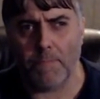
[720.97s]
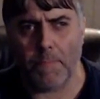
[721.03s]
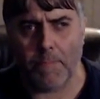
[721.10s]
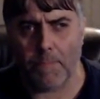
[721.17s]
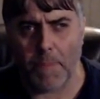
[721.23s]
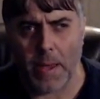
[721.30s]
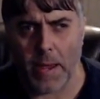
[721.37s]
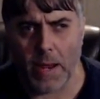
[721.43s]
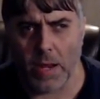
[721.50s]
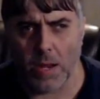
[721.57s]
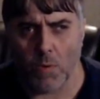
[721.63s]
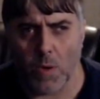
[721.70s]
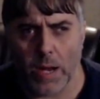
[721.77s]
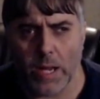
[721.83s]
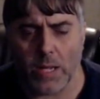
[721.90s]
panty
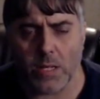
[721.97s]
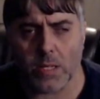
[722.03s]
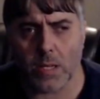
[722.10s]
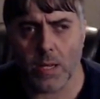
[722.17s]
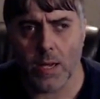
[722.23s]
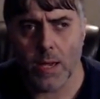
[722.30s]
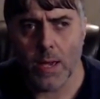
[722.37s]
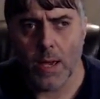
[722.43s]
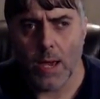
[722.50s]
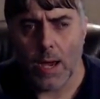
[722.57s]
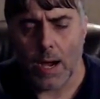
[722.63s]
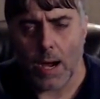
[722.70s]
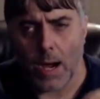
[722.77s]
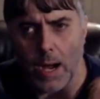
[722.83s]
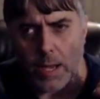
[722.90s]
waste,
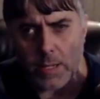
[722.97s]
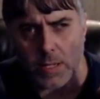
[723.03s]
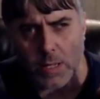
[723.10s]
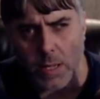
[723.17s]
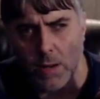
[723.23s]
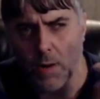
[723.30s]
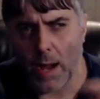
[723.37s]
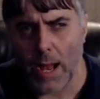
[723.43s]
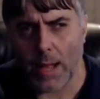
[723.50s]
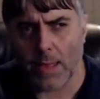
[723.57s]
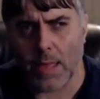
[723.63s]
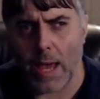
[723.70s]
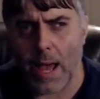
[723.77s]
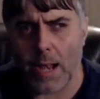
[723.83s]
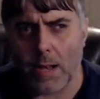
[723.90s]
I still had
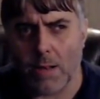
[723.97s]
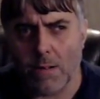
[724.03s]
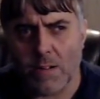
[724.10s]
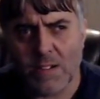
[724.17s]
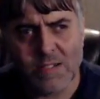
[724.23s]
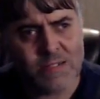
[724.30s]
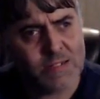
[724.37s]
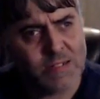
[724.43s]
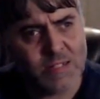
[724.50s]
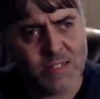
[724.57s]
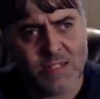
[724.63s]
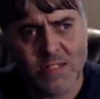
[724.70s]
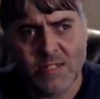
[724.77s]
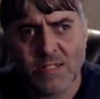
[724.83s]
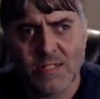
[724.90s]
that
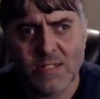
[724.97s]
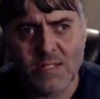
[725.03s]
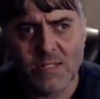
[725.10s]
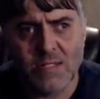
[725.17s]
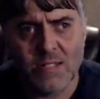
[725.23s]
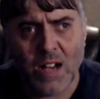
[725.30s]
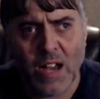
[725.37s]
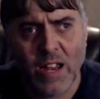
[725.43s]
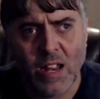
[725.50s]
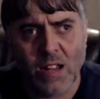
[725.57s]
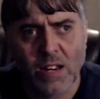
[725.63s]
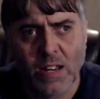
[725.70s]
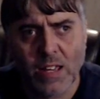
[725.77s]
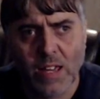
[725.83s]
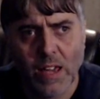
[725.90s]
I ain't
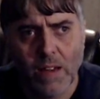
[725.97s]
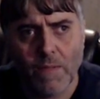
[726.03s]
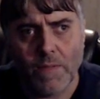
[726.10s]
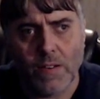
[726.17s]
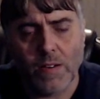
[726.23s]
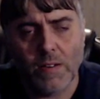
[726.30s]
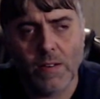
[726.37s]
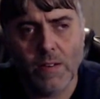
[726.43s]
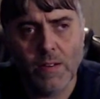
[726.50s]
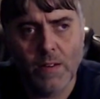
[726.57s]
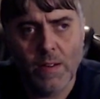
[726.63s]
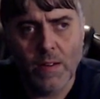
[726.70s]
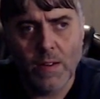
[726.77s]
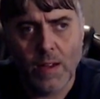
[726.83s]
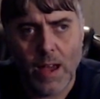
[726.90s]
gonna give
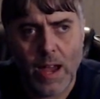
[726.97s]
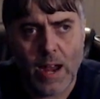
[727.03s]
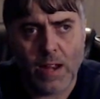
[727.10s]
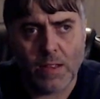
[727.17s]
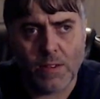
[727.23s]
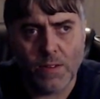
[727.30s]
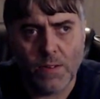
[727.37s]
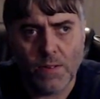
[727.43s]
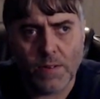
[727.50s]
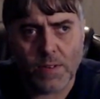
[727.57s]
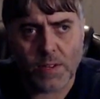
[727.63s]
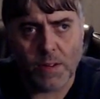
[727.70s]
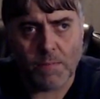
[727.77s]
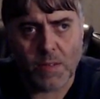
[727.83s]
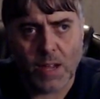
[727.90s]
attitude
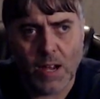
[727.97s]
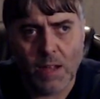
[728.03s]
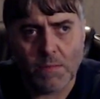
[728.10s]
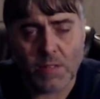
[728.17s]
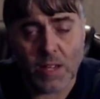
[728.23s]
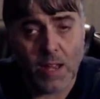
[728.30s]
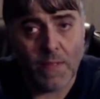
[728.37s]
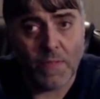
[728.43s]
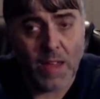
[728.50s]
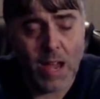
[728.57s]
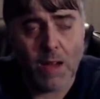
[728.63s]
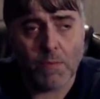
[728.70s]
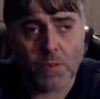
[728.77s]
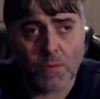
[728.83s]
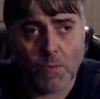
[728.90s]
sometimes. And
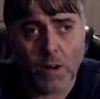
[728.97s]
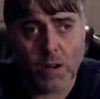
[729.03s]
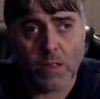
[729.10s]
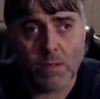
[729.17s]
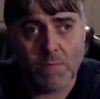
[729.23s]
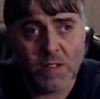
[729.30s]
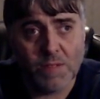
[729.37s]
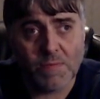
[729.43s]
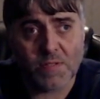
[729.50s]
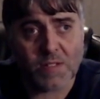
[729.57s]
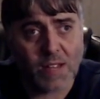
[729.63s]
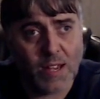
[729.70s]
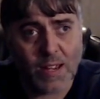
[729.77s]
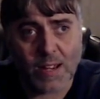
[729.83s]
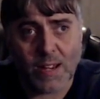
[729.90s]
that was one of them. It was
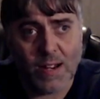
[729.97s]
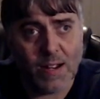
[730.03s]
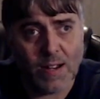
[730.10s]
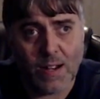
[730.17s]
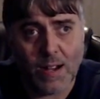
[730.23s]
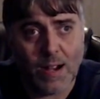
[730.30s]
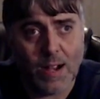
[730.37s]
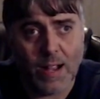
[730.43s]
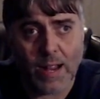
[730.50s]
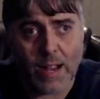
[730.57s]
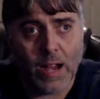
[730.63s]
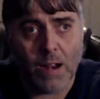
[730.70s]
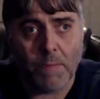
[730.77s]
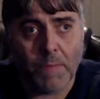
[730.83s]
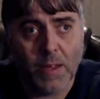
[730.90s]
like, I
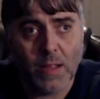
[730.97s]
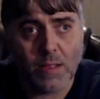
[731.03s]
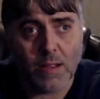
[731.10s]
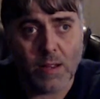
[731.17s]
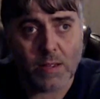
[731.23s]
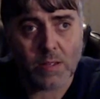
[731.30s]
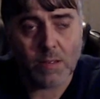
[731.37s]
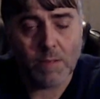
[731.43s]
gotta beat this.